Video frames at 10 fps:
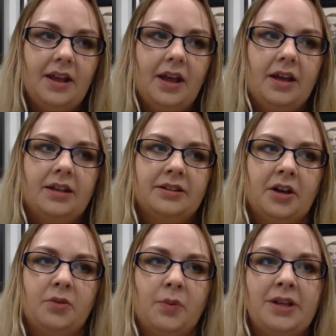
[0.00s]

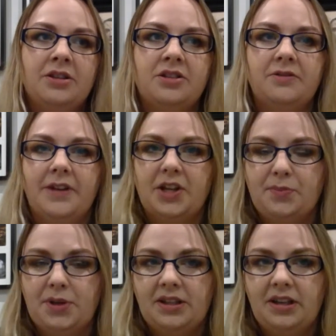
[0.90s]
Now, when you're
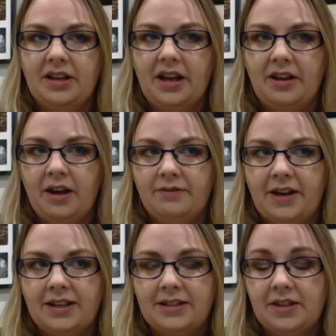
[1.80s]
developing a
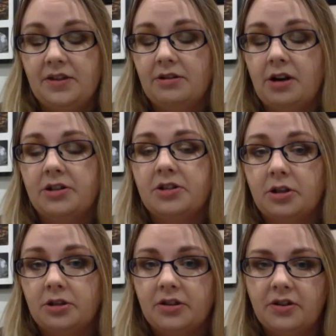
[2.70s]
vaccine, there are
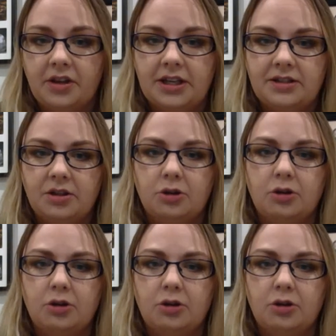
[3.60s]
certain things that you